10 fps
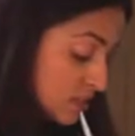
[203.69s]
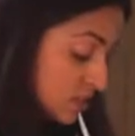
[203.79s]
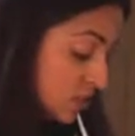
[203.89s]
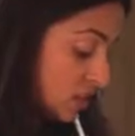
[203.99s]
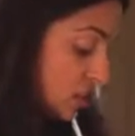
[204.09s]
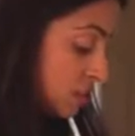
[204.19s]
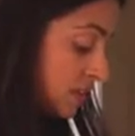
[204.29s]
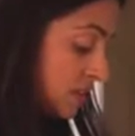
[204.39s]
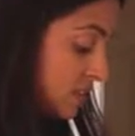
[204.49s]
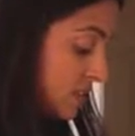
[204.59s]
so you can just
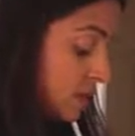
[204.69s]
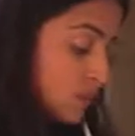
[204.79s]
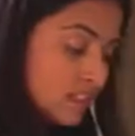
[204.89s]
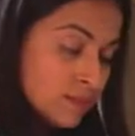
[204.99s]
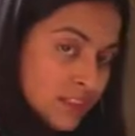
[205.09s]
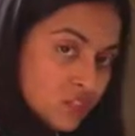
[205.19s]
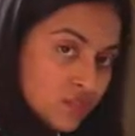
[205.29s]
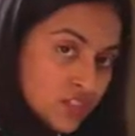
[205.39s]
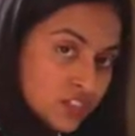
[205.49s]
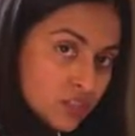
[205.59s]
mix it up with some extra
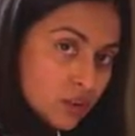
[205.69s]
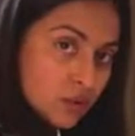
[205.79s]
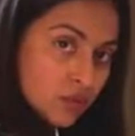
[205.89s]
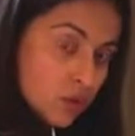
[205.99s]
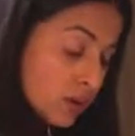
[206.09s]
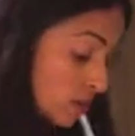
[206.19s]
virgin olive oil.